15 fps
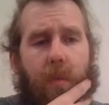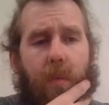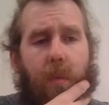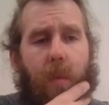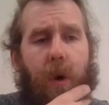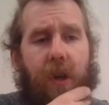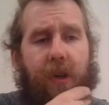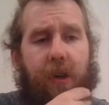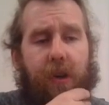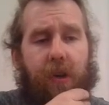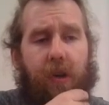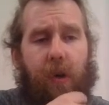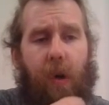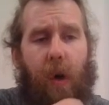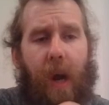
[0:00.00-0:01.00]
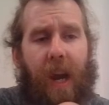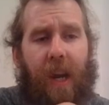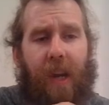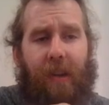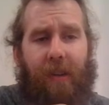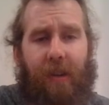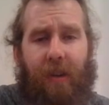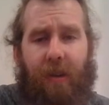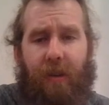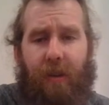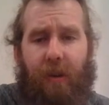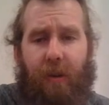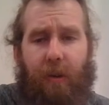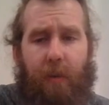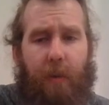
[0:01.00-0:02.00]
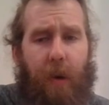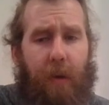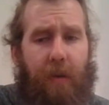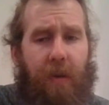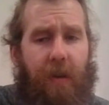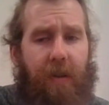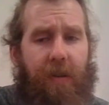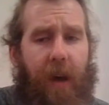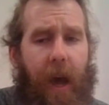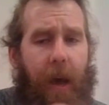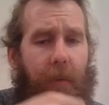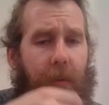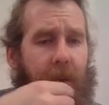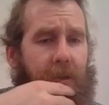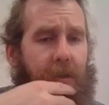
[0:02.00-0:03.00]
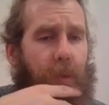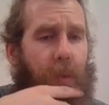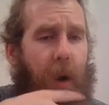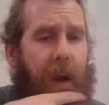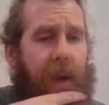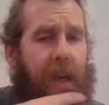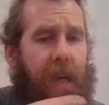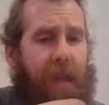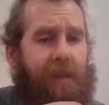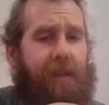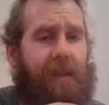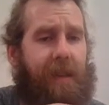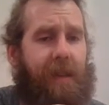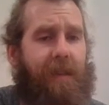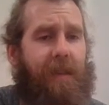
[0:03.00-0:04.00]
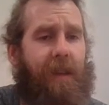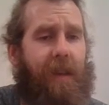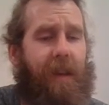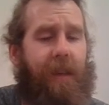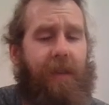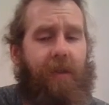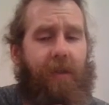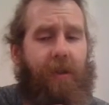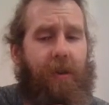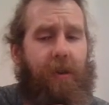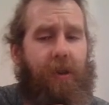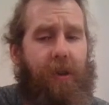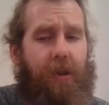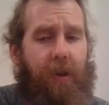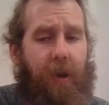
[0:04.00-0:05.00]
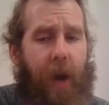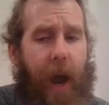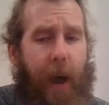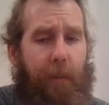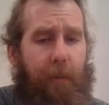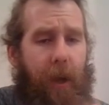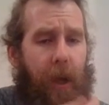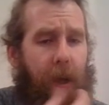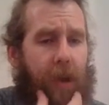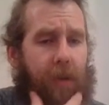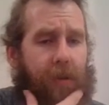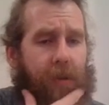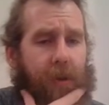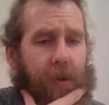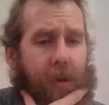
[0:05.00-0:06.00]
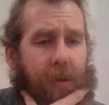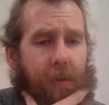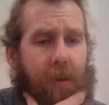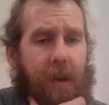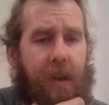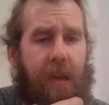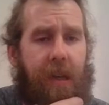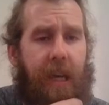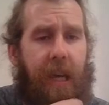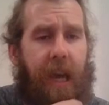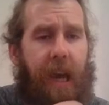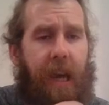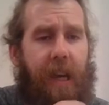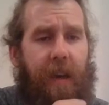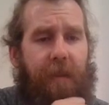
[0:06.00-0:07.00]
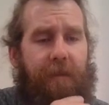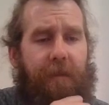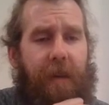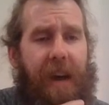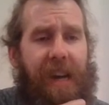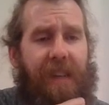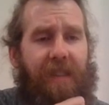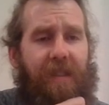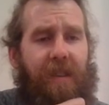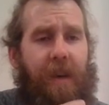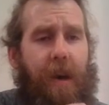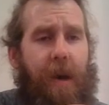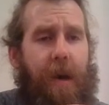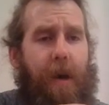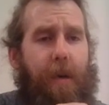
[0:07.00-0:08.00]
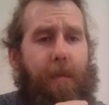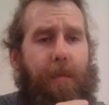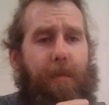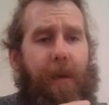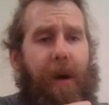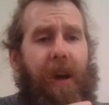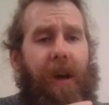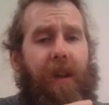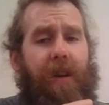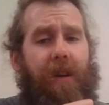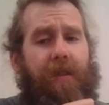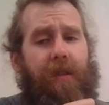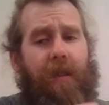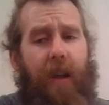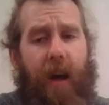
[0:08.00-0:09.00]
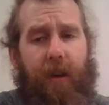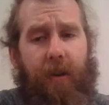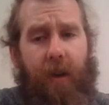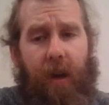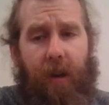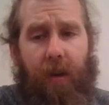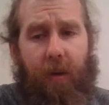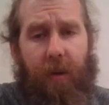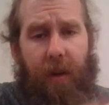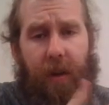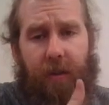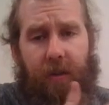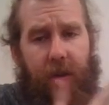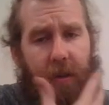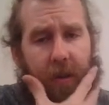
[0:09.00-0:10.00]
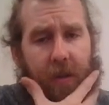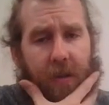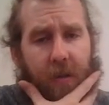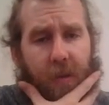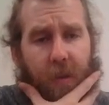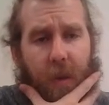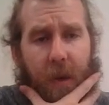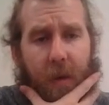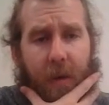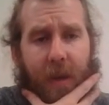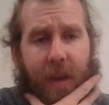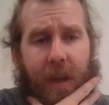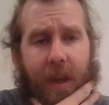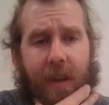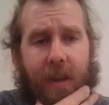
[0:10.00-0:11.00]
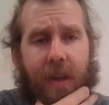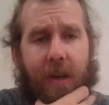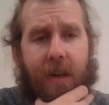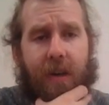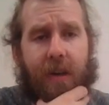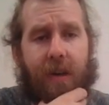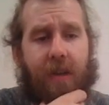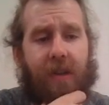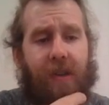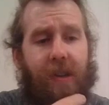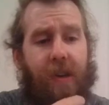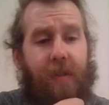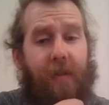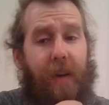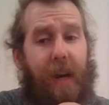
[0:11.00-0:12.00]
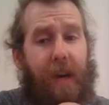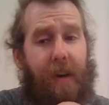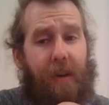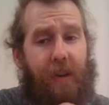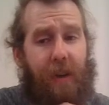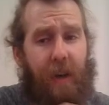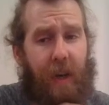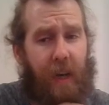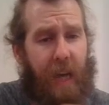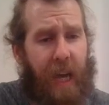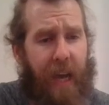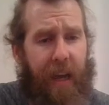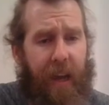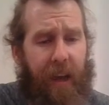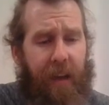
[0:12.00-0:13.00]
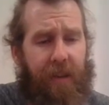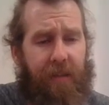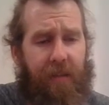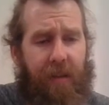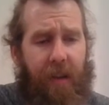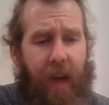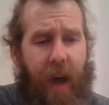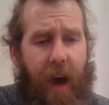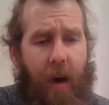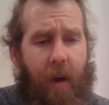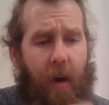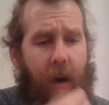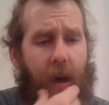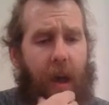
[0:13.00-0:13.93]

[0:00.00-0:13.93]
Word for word: what you're trying to do most of the time because you want to consistently search your trap so you're really negating effects but uh, there's a lot you can do with this. You can just swing with it. There, It's a very strong deck. I can see how